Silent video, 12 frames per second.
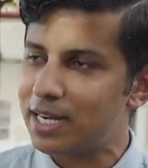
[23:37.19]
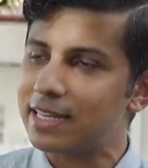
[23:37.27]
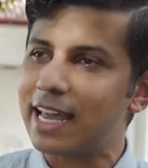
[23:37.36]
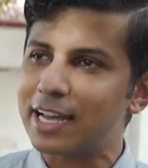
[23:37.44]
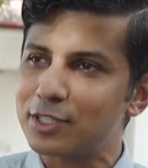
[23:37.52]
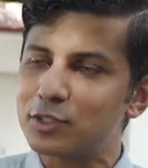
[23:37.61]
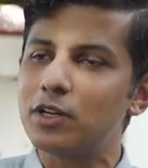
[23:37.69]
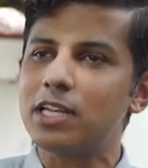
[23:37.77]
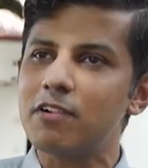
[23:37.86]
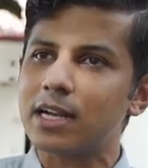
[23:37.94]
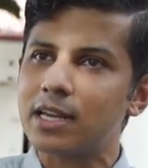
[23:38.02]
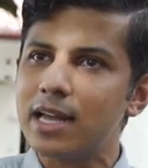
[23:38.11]
But hmm.
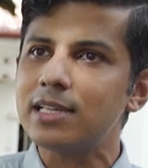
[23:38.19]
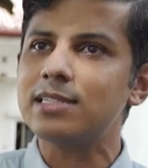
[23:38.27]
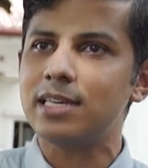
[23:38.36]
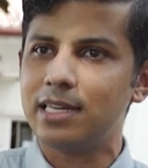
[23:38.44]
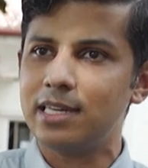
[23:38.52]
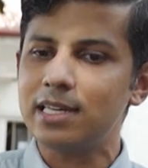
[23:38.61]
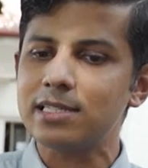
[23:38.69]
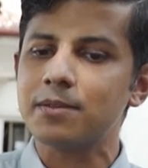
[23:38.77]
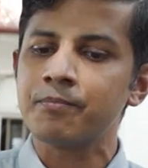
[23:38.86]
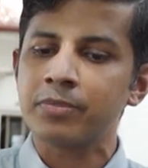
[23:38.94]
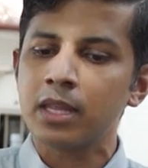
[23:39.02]
actually what I see is